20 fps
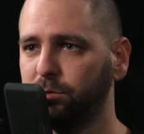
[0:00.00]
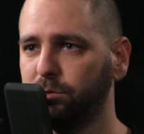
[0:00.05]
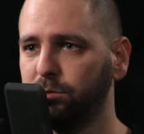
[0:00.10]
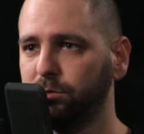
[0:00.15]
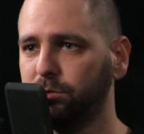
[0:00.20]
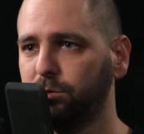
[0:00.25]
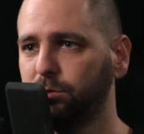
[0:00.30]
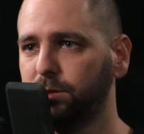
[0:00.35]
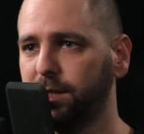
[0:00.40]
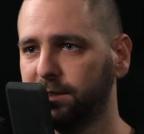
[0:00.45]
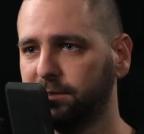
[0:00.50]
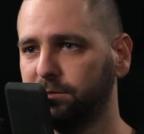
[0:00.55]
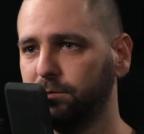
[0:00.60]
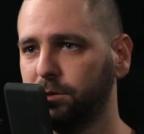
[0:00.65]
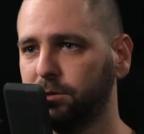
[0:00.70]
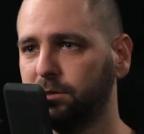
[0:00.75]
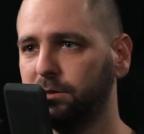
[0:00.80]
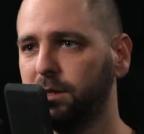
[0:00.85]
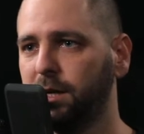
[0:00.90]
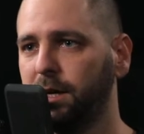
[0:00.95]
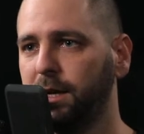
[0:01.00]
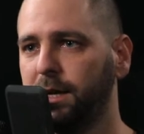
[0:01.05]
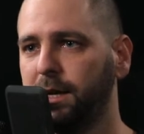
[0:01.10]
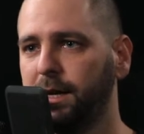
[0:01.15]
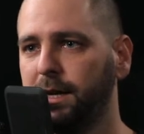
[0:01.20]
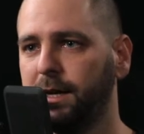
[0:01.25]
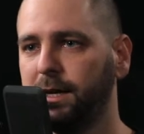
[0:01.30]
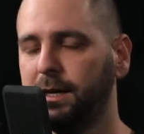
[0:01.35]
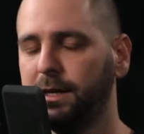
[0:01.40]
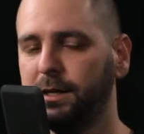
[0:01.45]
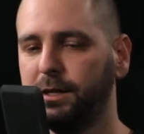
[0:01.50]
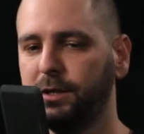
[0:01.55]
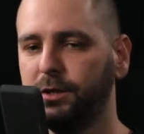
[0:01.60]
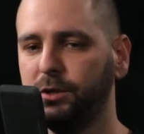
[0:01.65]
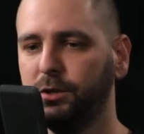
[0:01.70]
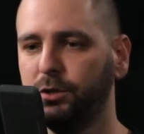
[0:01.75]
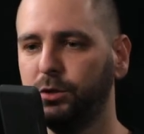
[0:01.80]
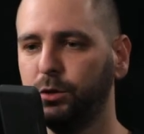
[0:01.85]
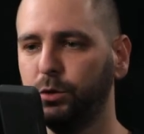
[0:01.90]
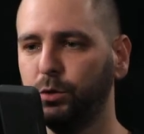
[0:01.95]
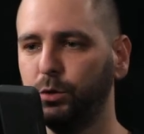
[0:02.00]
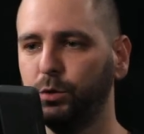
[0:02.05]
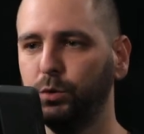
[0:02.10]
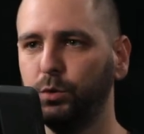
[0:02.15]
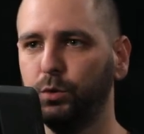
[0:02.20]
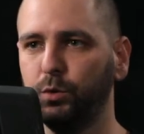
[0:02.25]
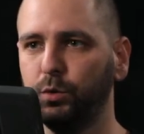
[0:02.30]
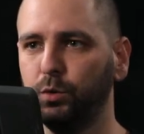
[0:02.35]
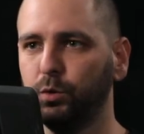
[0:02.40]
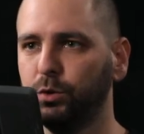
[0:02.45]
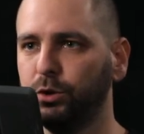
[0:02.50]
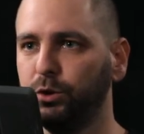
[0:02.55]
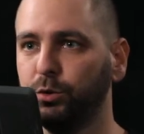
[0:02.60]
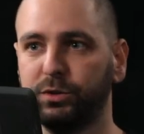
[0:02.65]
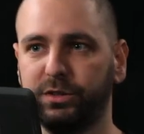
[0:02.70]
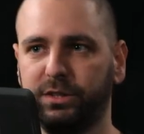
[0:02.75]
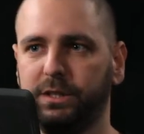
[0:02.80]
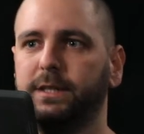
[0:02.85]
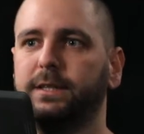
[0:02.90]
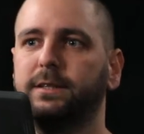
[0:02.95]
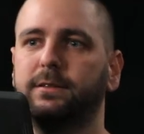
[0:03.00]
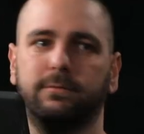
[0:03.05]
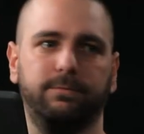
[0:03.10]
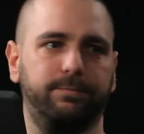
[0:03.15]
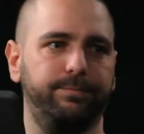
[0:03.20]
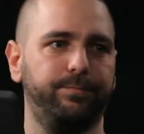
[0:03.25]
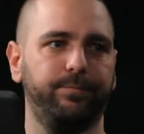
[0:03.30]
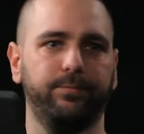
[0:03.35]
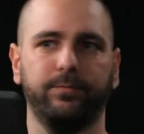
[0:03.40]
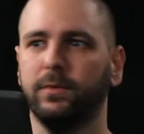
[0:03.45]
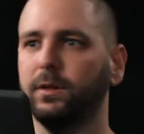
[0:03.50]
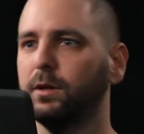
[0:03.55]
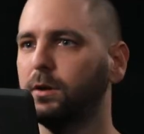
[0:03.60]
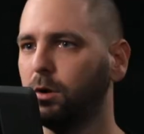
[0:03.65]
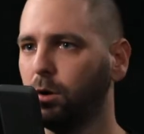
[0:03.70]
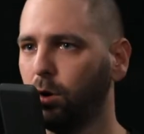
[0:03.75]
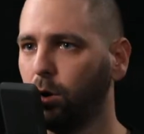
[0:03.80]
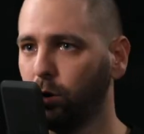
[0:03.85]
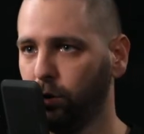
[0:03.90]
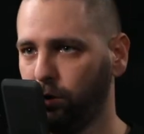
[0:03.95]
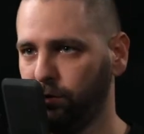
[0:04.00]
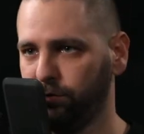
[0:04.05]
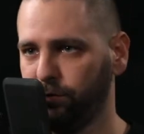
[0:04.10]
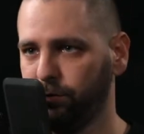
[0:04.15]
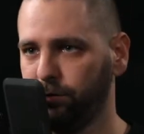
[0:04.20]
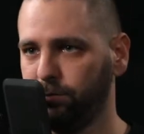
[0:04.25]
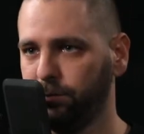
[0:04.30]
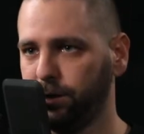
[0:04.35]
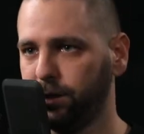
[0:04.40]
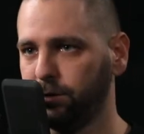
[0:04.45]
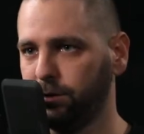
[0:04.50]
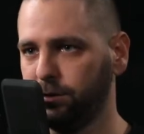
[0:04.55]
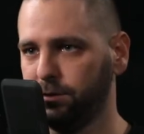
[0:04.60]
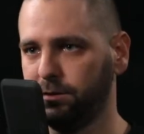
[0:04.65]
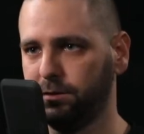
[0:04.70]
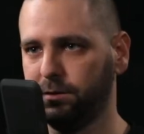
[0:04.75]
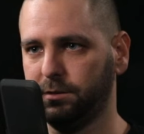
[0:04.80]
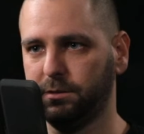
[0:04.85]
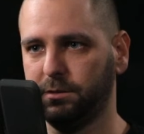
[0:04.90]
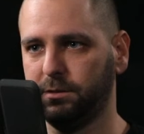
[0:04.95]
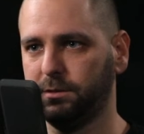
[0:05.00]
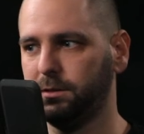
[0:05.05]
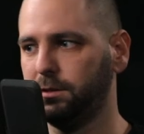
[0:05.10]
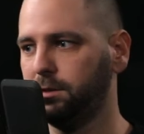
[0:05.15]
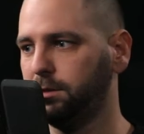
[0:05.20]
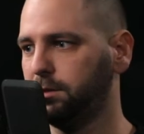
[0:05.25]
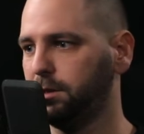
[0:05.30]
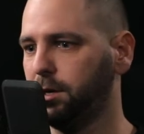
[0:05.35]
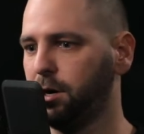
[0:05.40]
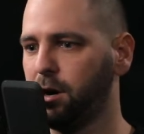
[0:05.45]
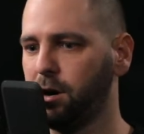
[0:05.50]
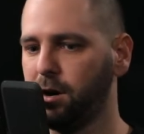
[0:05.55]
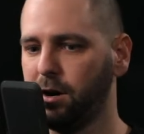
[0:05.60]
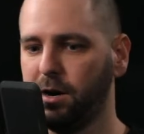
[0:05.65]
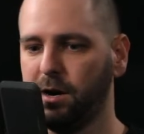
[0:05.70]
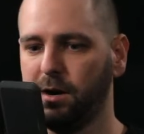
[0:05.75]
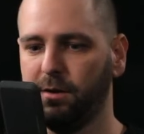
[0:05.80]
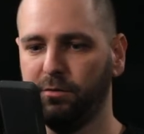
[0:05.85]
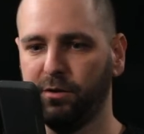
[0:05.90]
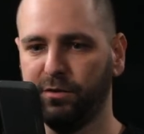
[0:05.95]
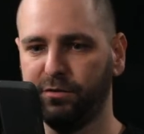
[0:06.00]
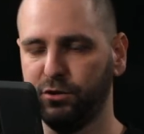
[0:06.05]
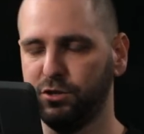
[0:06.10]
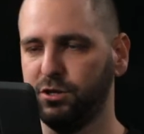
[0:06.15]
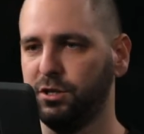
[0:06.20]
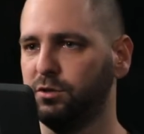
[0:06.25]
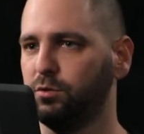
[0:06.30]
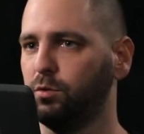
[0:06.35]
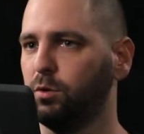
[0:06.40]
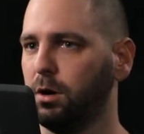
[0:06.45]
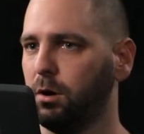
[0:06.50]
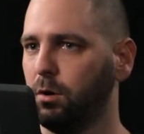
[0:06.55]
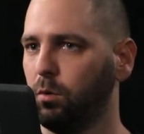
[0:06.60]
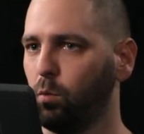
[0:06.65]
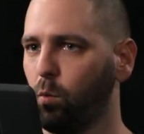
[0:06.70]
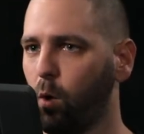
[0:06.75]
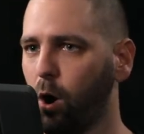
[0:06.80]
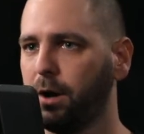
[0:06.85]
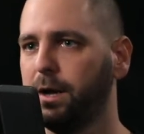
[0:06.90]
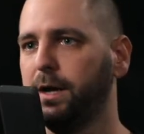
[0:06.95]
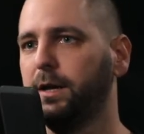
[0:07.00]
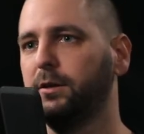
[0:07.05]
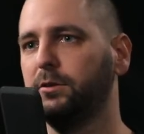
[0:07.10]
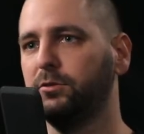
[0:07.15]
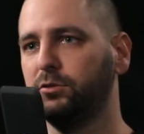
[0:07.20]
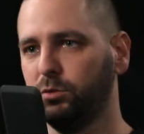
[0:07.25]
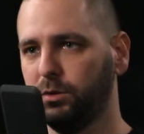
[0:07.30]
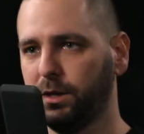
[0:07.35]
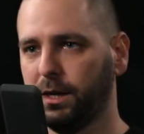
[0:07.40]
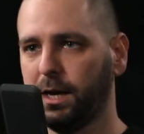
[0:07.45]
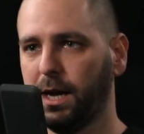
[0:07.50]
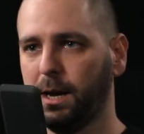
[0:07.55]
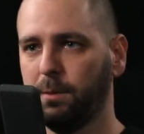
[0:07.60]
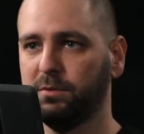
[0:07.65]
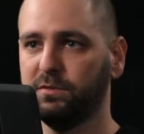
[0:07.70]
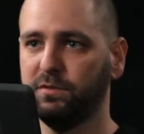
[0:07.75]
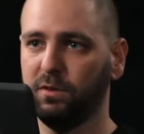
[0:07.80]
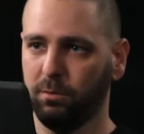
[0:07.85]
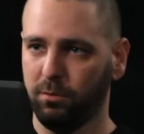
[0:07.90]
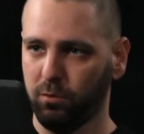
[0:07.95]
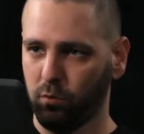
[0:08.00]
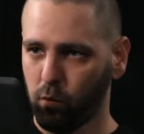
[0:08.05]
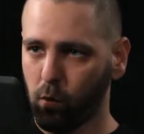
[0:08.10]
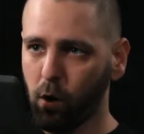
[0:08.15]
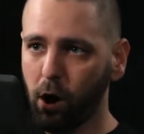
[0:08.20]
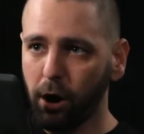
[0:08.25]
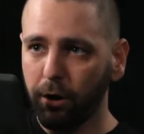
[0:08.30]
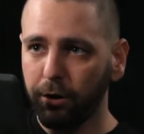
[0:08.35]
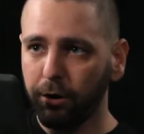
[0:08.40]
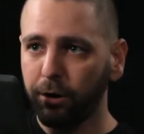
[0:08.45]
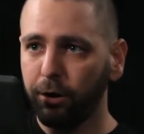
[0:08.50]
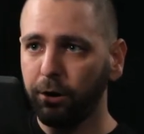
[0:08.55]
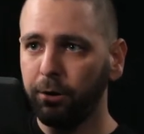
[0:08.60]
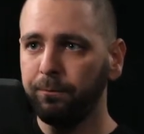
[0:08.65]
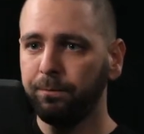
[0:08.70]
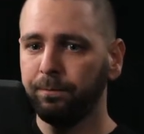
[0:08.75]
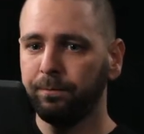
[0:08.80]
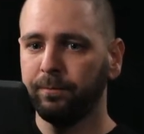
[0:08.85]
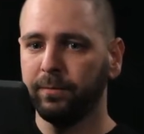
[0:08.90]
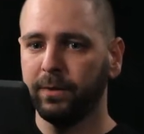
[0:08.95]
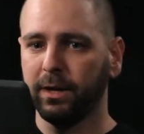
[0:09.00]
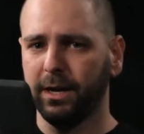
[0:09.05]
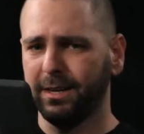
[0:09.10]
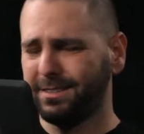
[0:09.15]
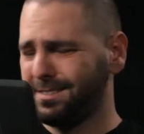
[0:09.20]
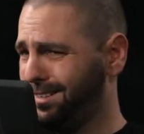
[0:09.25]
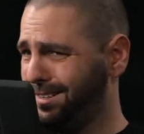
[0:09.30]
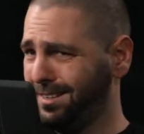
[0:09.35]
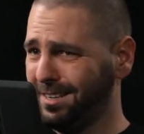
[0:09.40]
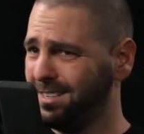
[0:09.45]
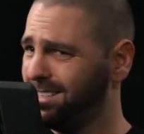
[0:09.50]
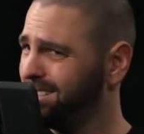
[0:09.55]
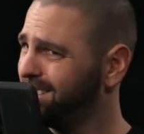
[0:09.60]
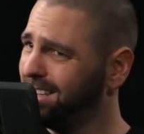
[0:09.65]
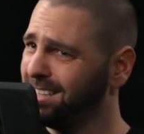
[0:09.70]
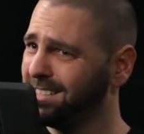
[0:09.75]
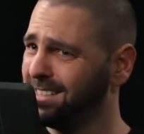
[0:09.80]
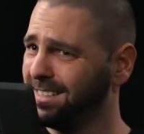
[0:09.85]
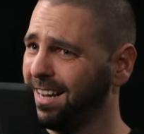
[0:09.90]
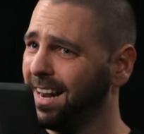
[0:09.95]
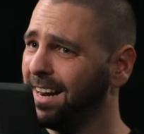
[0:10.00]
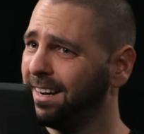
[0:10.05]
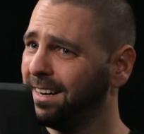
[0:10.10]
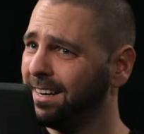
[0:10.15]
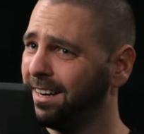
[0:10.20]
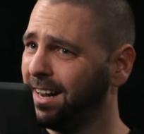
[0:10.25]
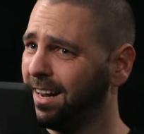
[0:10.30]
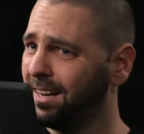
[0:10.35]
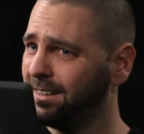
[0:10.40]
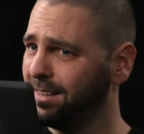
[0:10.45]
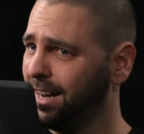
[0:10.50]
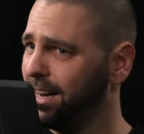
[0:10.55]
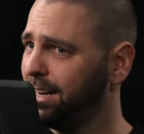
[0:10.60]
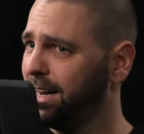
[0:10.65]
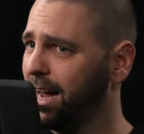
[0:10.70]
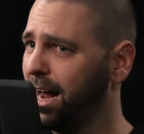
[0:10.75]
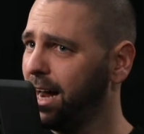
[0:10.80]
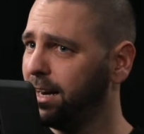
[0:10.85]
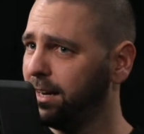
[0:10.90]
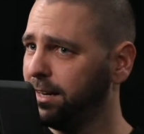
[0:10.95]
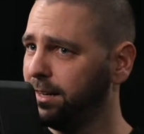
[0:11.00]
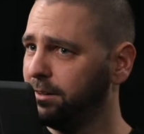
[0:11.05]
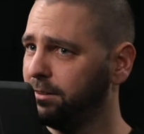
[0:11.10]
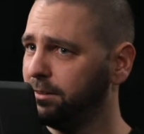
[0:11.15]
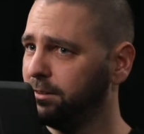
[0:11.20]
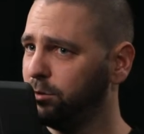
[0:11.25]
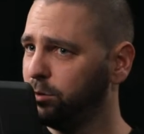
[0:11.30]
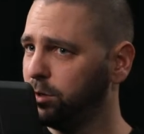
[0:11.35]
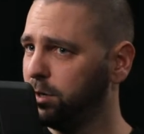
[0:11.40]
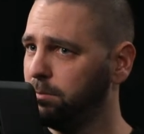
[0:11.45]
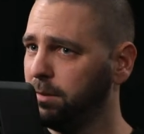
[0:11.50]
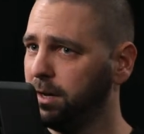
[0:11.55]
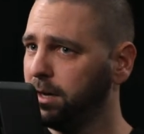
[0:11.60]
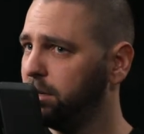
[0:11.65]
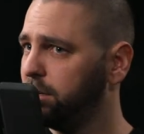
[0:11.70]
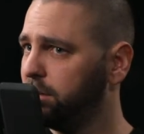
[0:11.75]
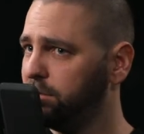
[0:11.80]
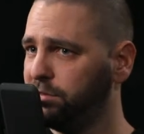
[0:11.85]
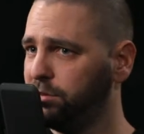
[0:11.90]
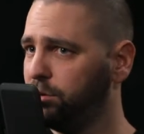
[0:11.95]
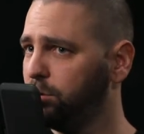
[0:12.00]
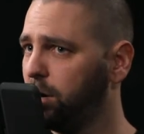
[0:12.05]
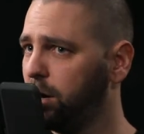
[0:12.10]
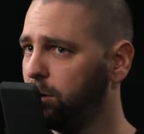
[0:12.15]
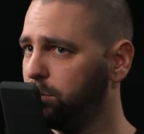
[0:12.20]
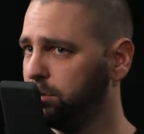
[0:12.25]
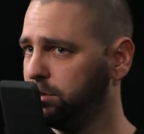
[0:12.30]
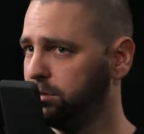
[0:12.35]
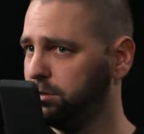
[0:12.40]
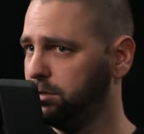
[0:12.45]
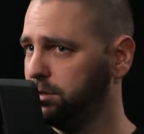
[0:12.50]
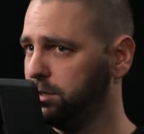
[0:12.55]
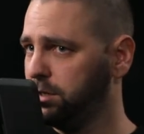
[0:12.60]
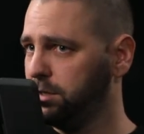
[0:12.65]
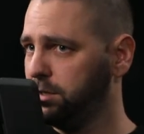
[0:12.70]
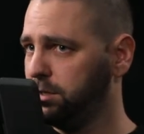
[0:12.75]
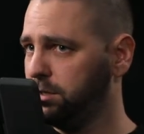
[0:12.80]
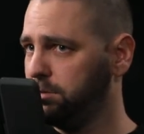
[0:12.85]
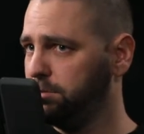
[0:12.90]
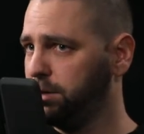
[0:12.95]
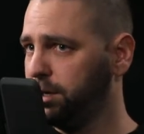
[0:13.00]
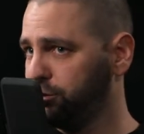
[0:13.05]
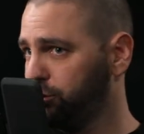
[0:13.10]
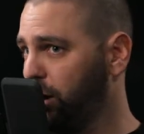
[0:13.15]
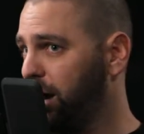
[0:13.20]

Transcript: to, to Lesvos, you you see it all over, because there are refugees who are walking to the camps from the water. It's an it's a tiny tiny island. You can make it in a few hours uh, by